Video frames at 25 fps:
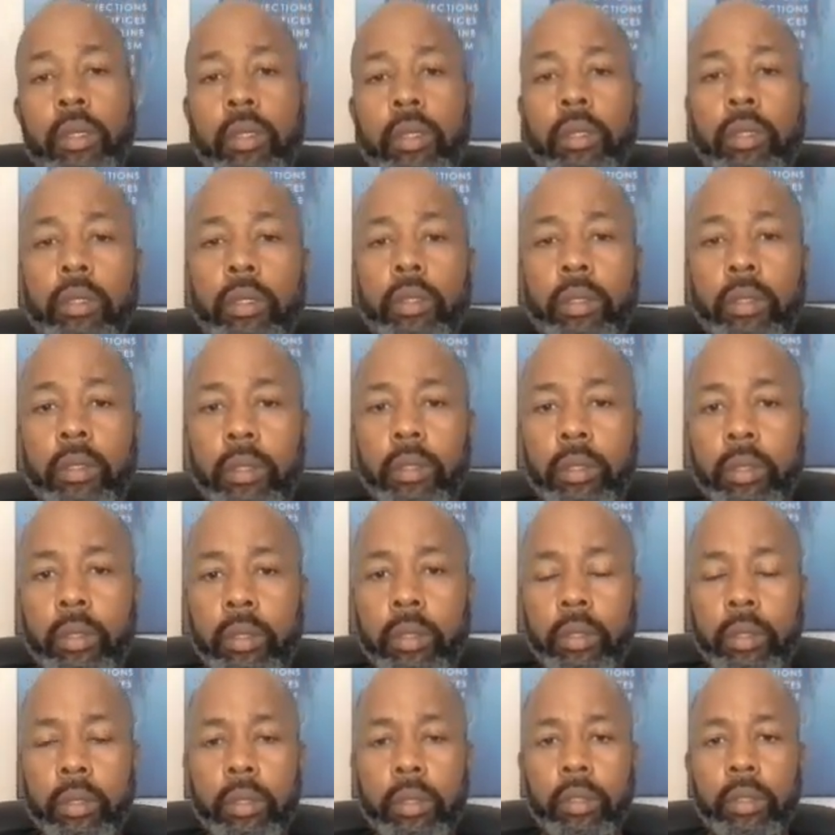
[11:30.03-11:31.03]
are
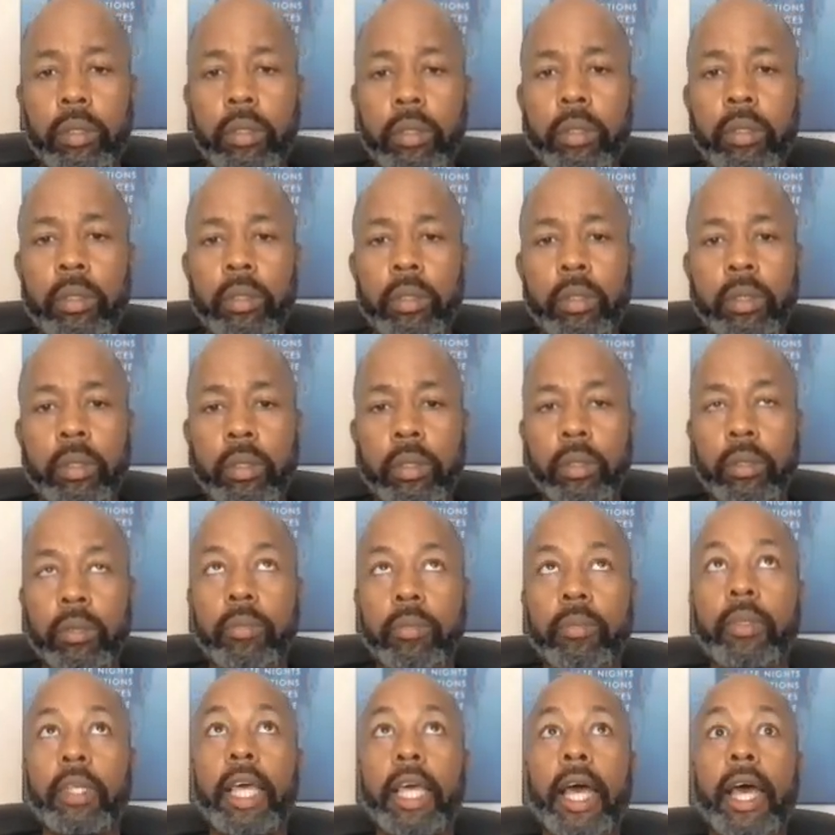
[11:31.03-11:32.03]
licensed by state,
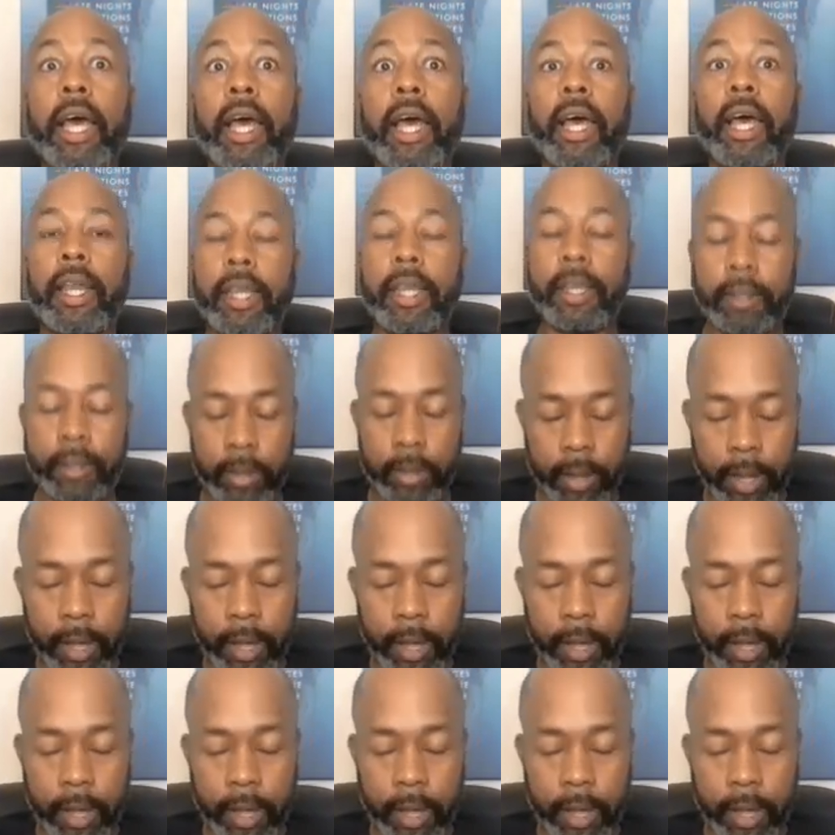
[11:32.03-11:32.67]
so it will be